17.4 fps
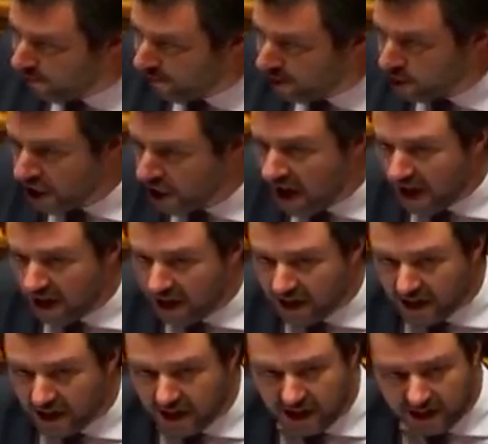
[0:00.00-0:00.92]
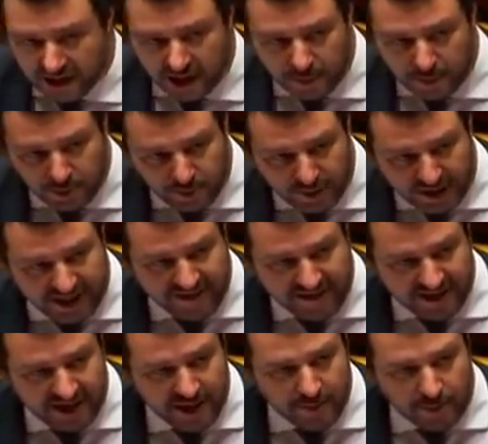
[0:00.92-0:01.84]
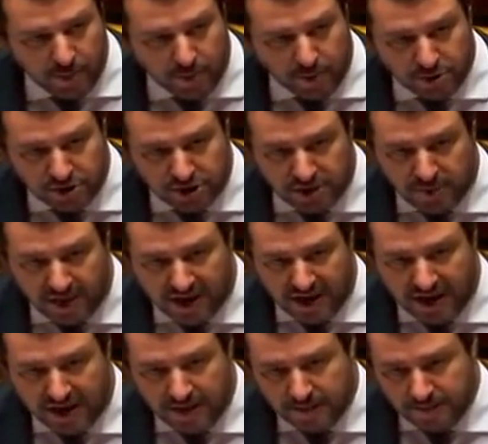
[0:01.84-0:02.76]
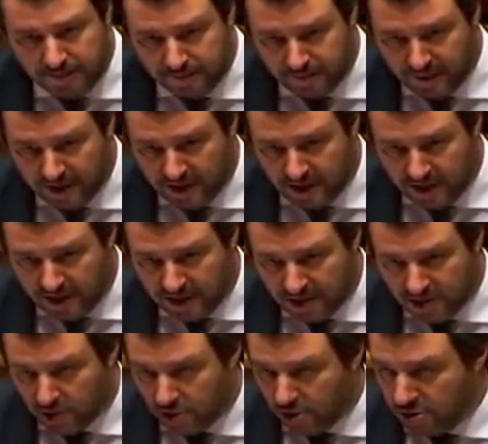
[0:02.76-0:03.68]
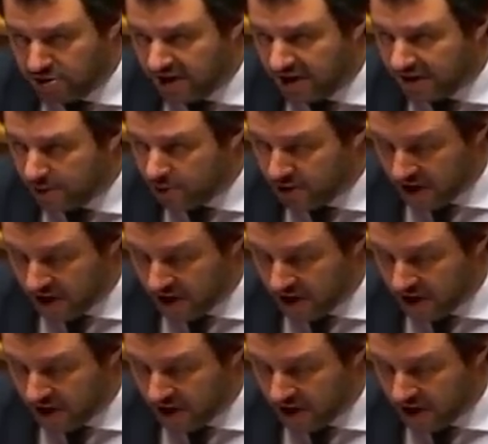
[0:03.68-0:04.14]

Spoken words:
who I believe and hope will apologize officially as soon as possible.